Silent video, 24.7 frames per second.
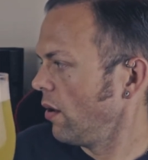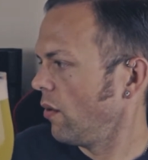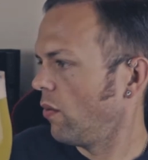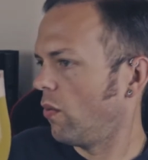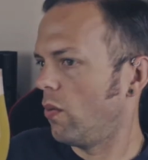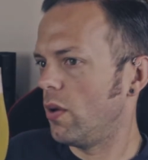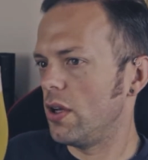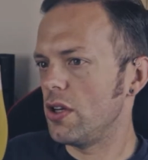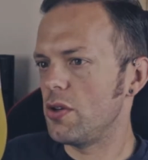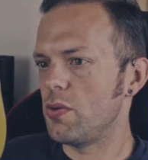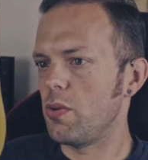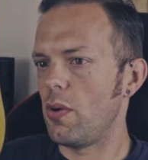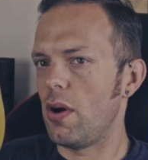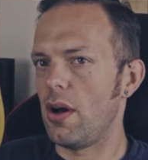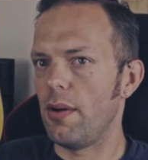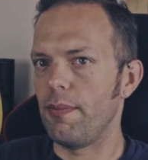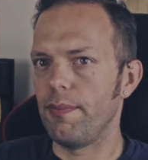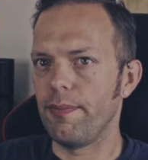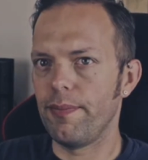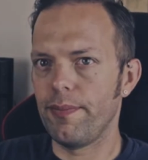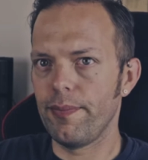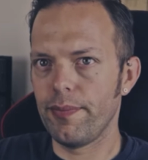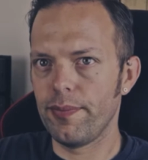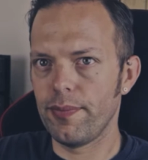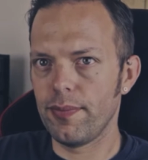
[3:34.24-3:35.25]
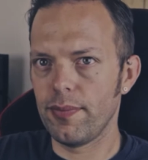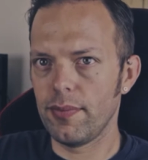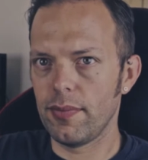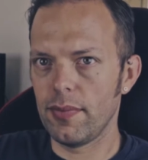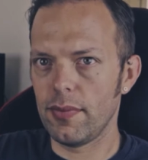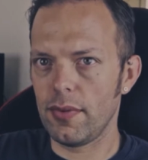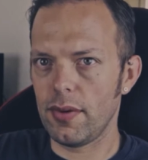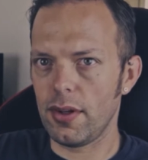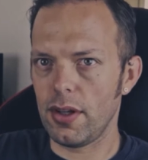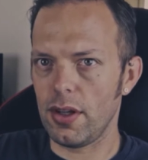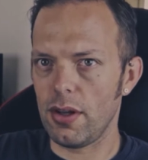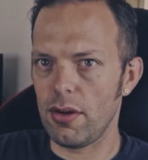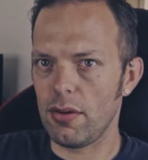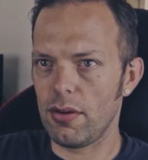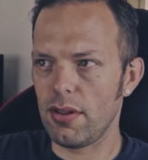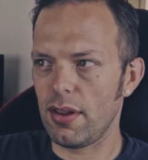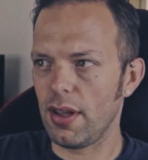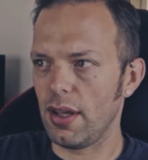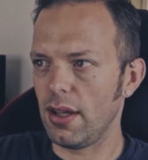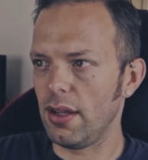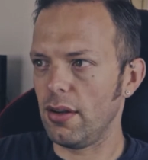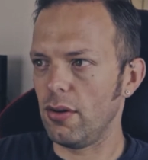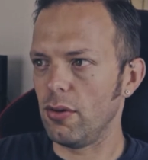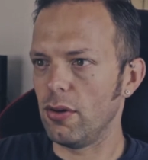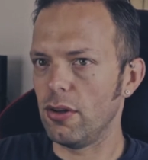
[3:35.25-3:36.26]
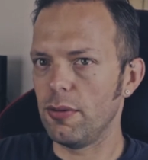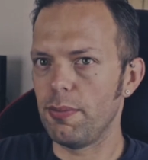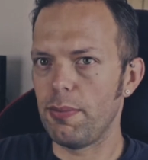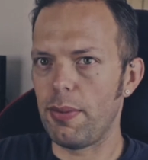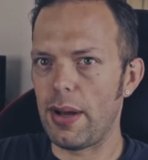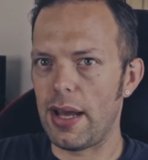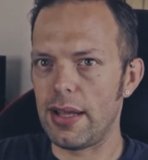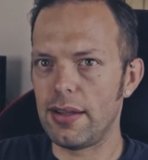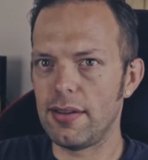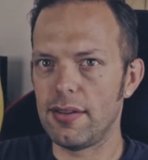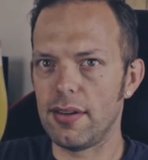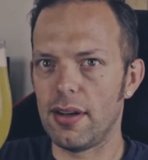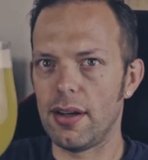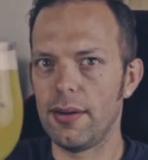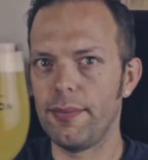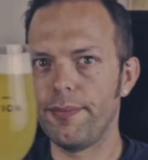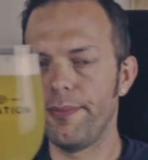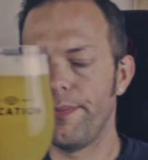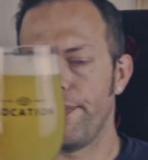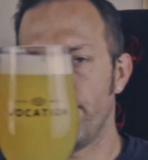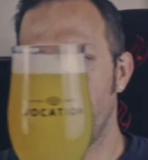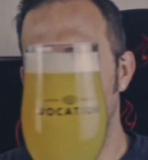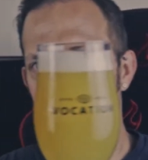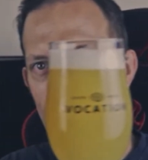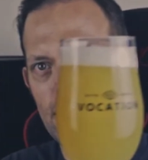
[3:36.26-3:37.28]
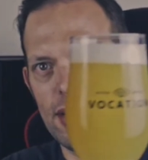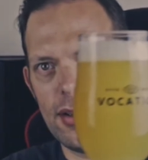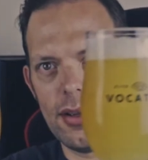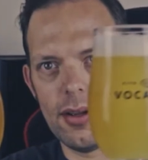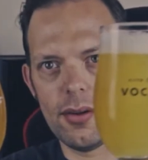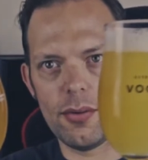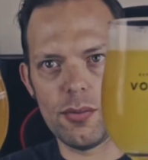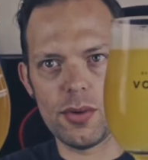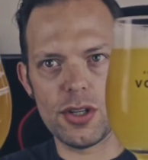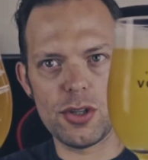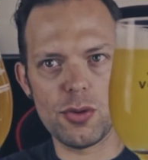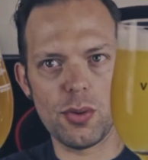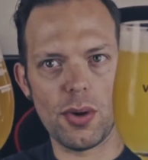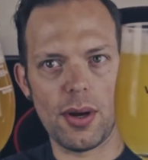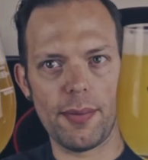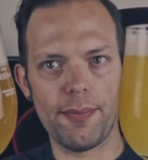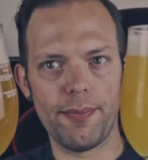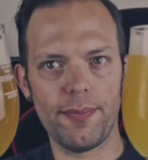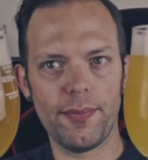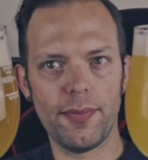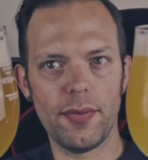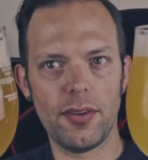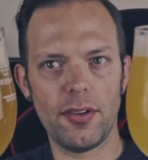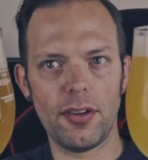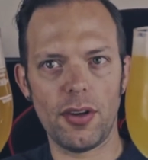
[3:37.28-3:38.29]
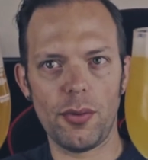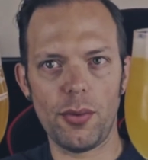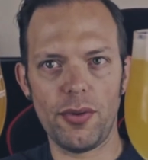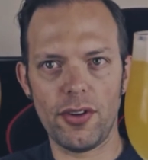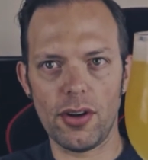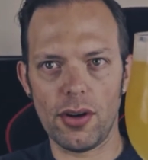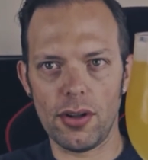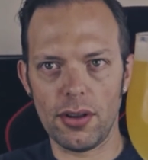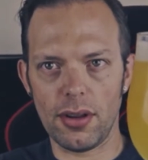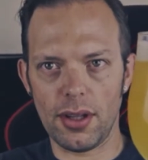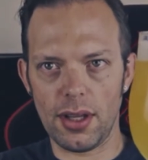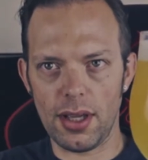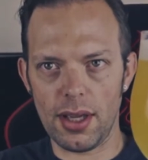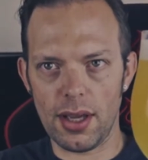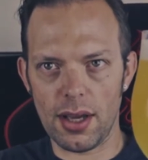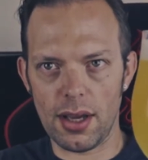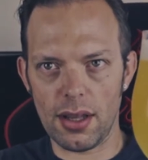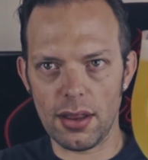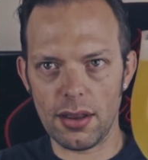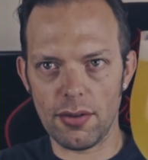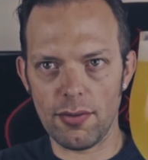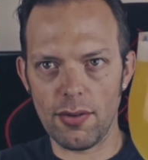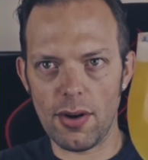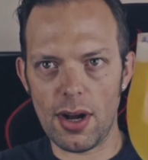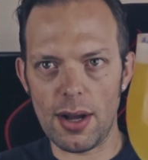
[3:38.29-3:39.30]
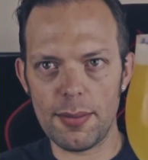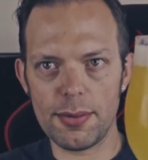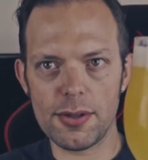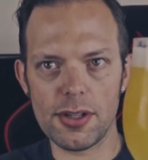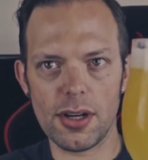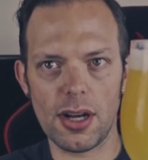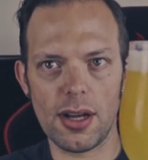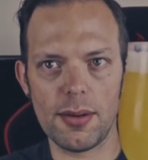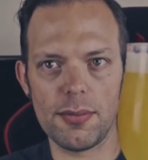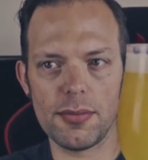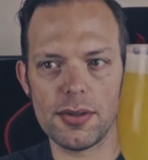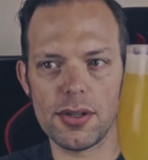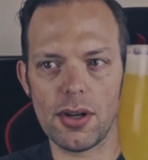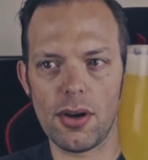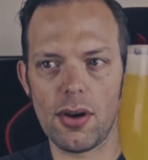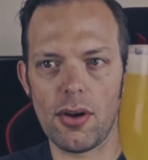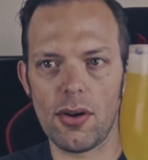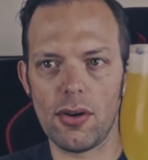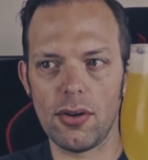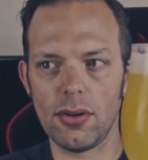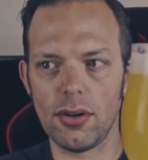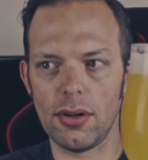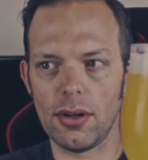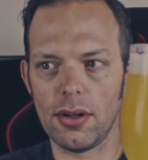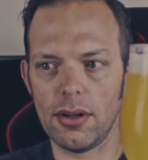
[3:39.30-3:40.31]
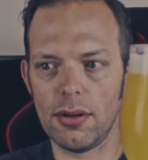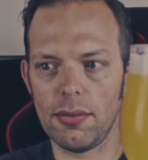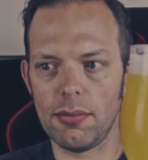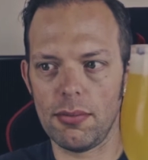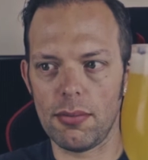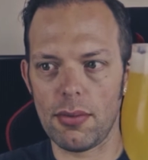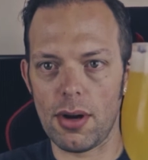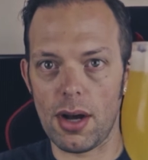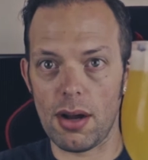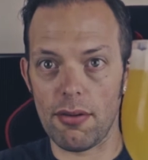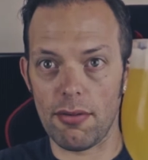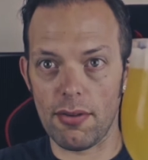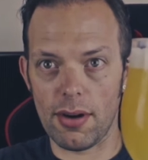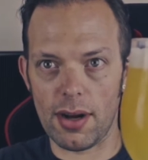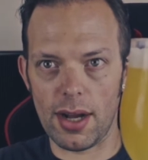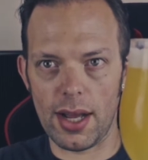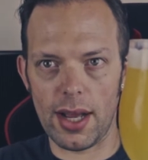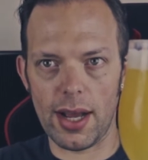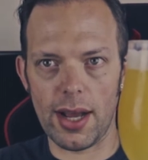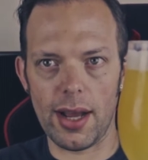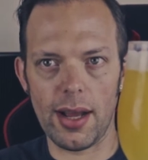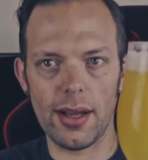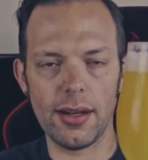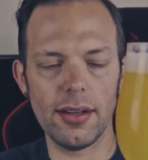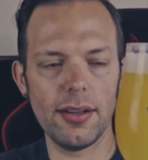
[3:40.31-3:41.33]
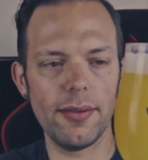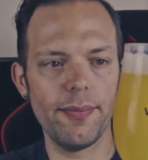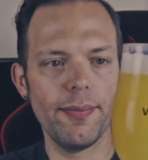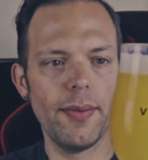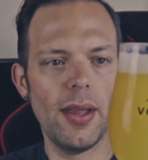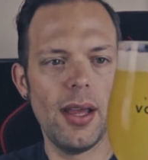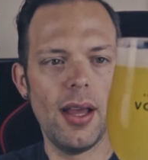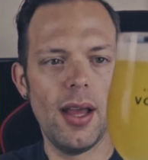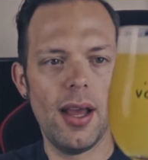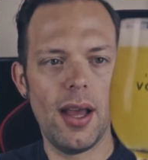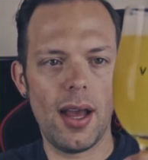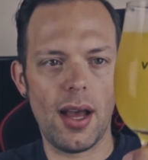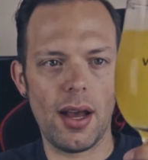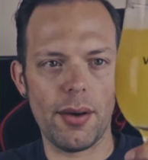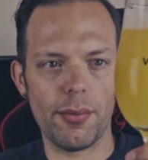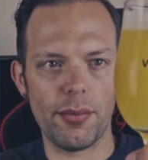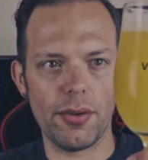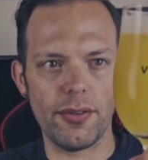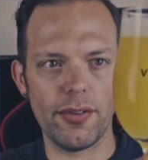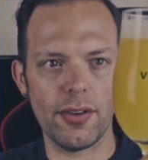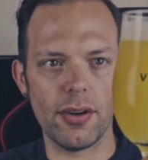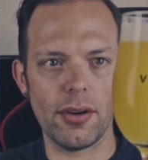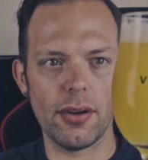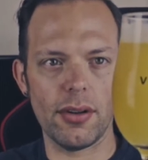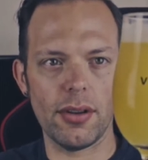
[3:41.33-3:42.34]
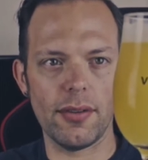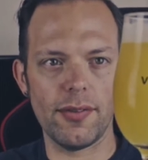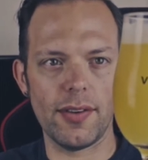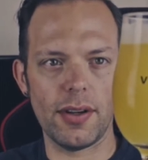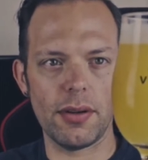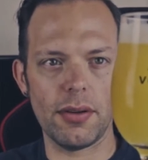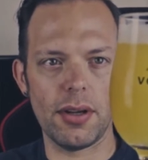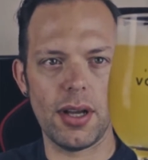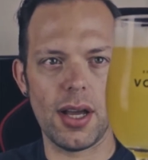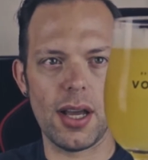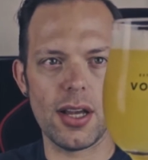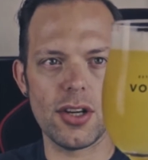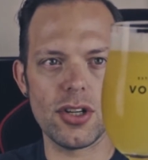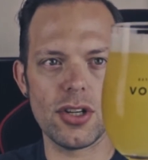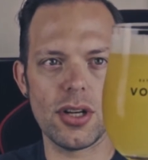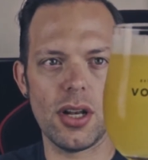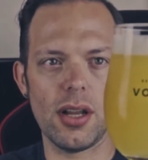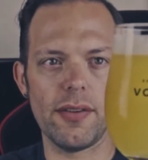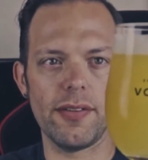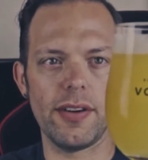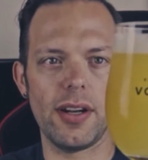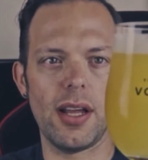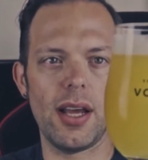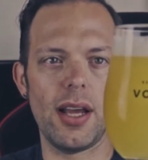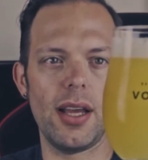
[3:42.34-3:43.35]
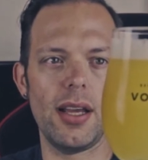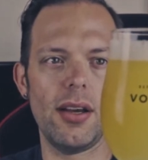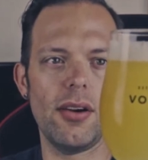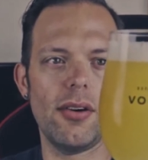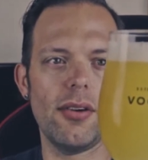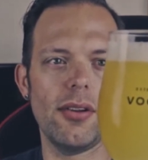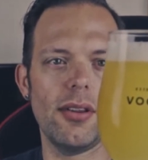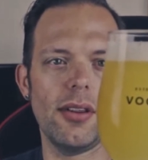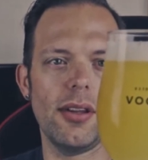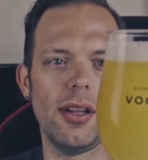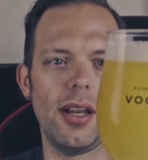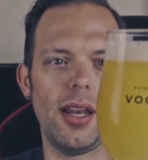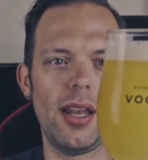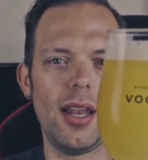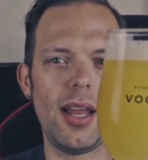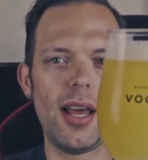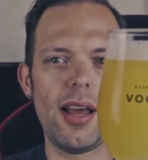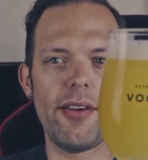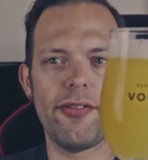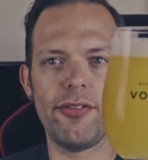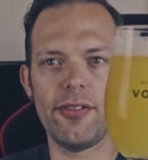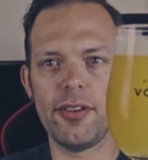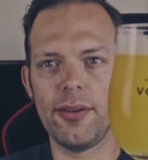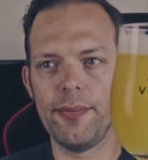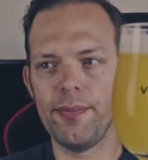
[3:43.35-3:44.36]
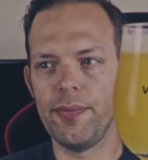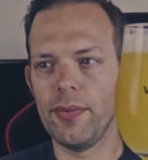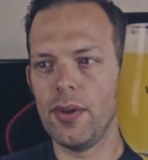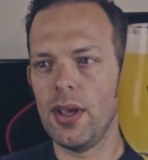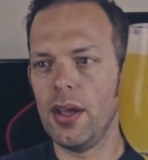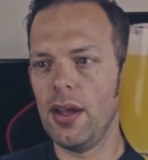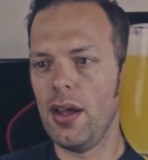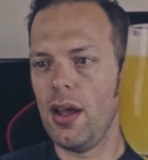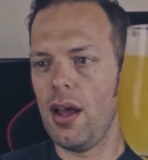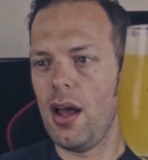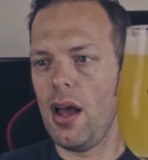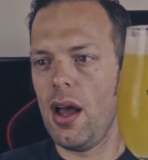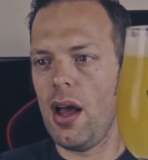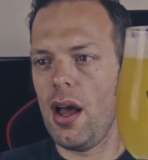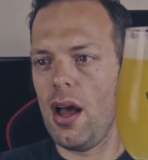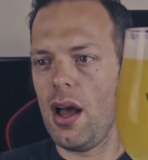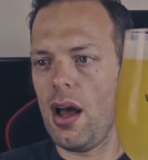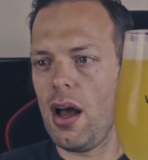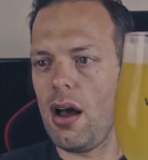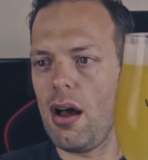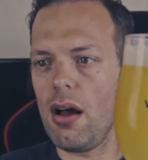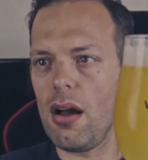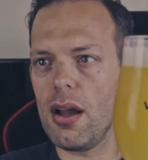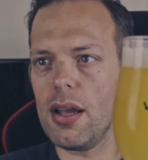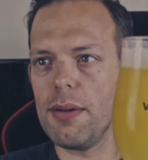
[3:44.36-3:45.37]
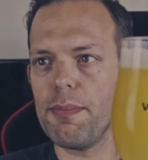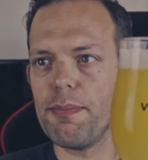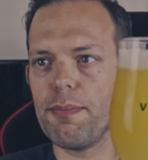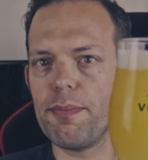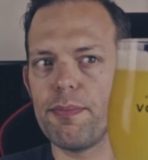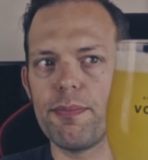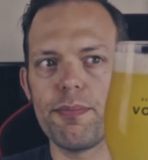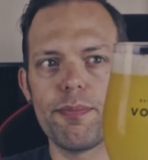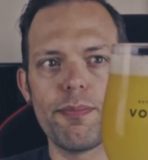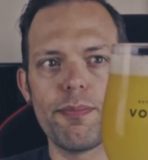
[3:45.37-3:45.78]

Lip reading: Which one do you think looks better? Which one? So we've got the Ripe Times on my right hand and we've got the Vocation Love and Hate on the left. I